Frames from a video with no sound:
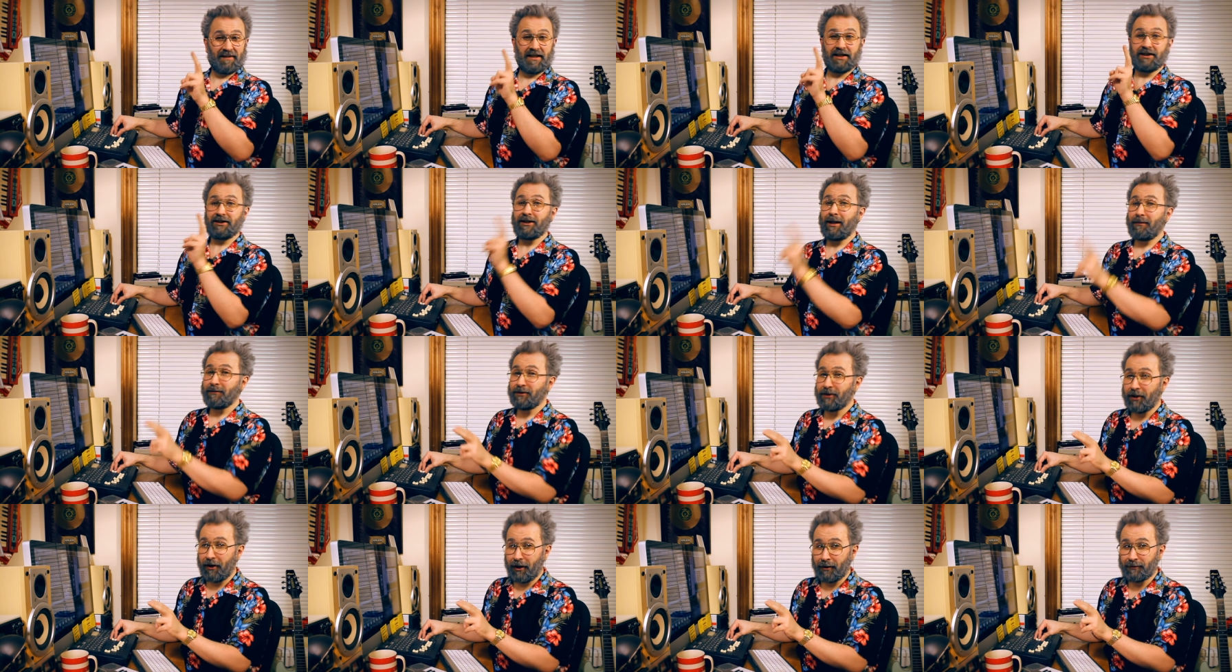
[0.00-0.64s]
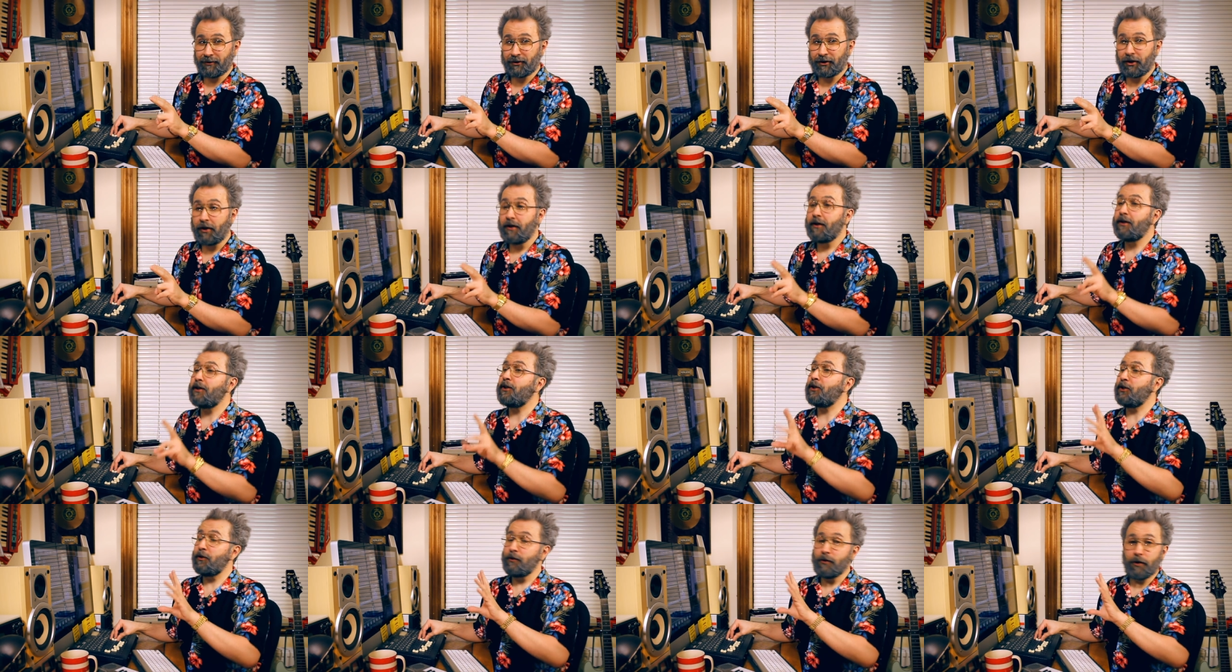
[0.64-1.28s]
Sometimes
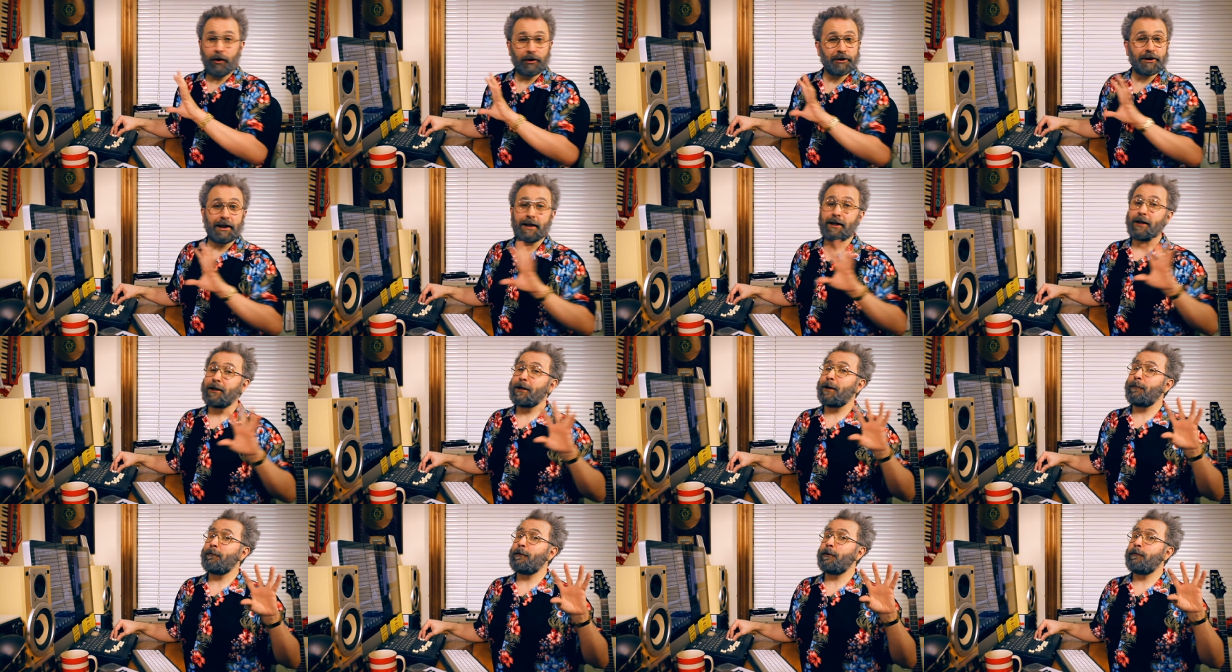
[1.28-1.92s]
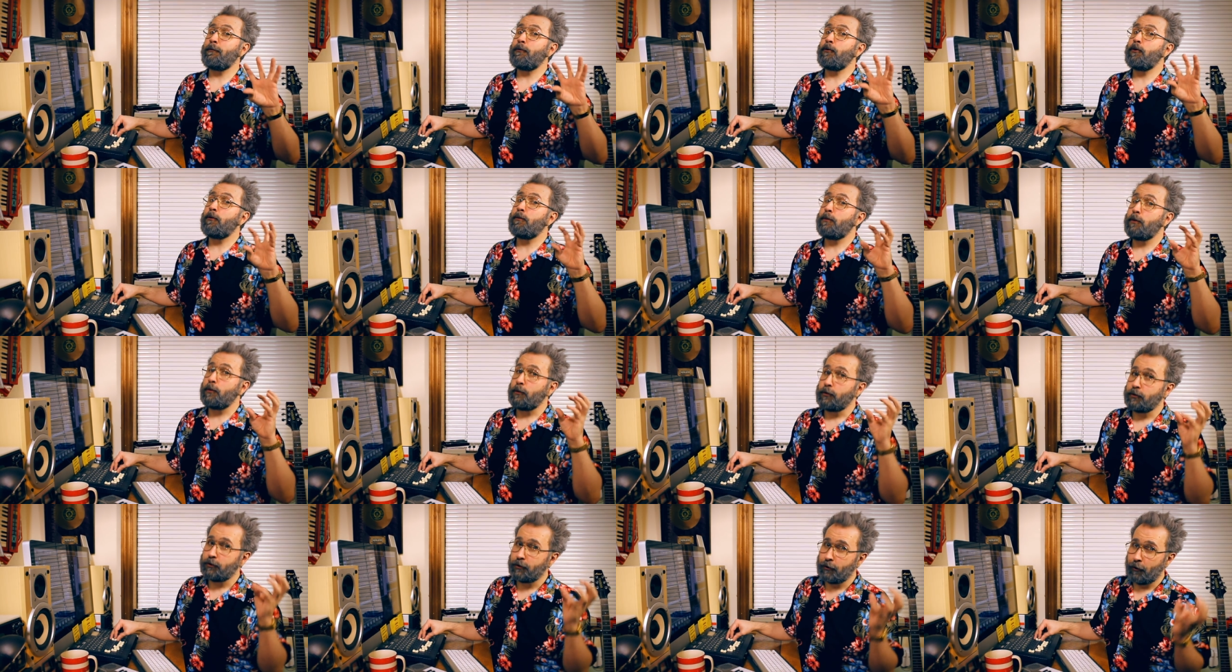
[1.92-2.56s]
you've got to take a couple of
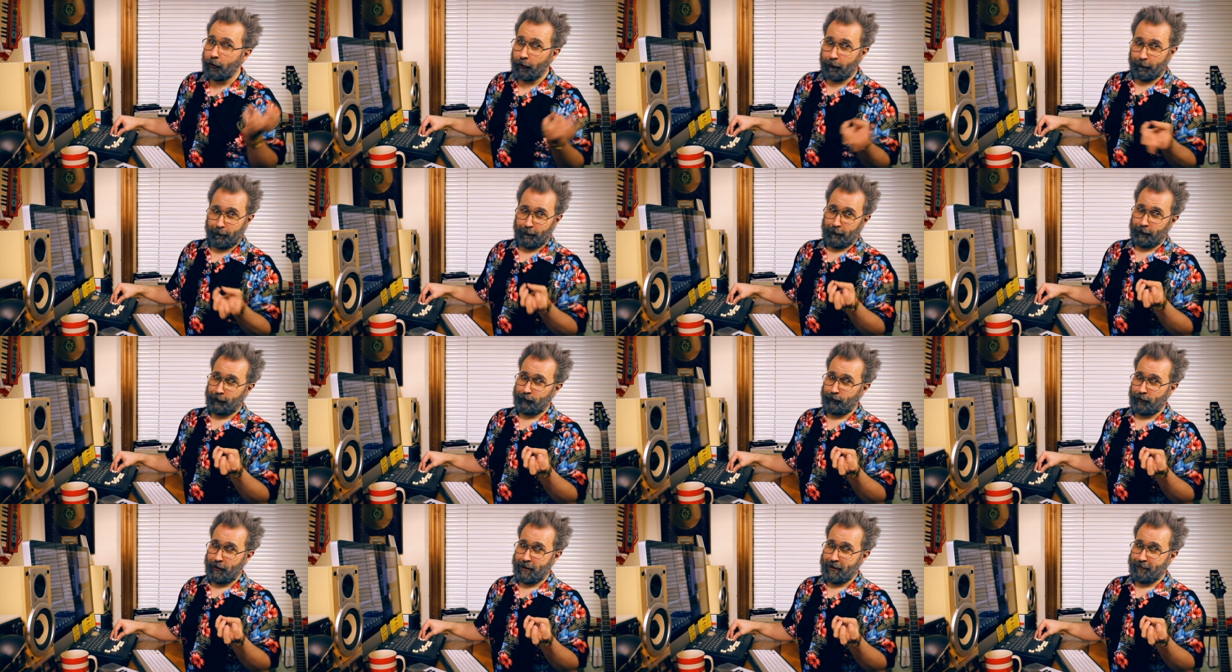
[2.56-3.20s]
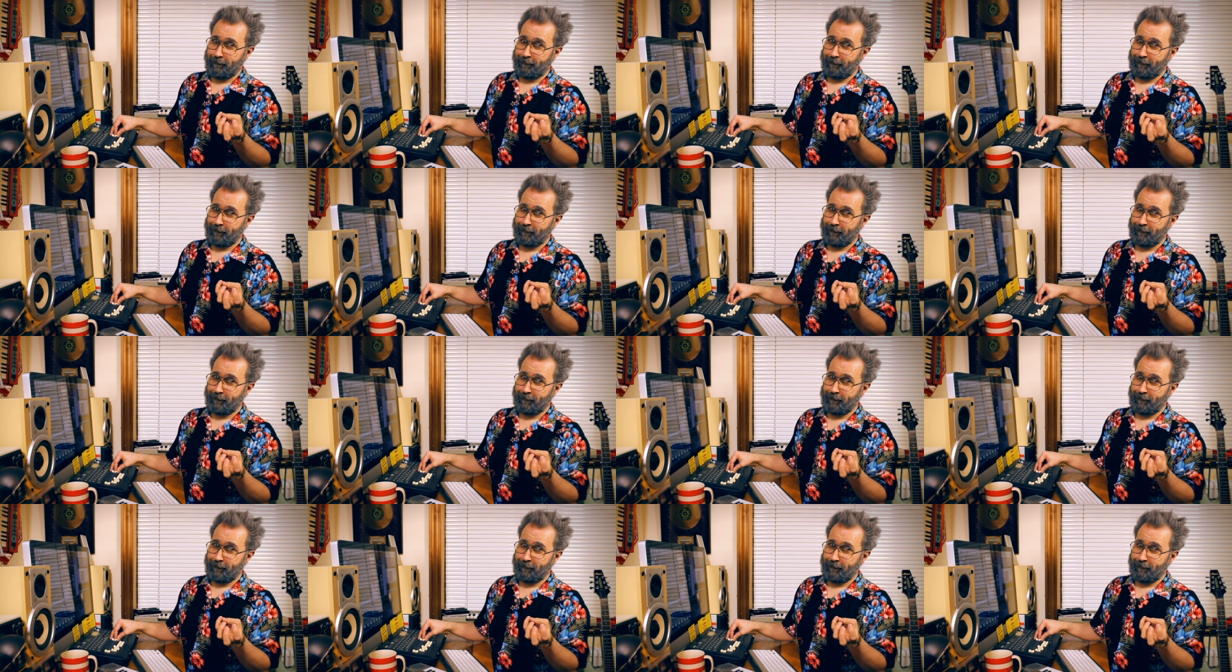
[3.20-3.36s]
baubles off the tree.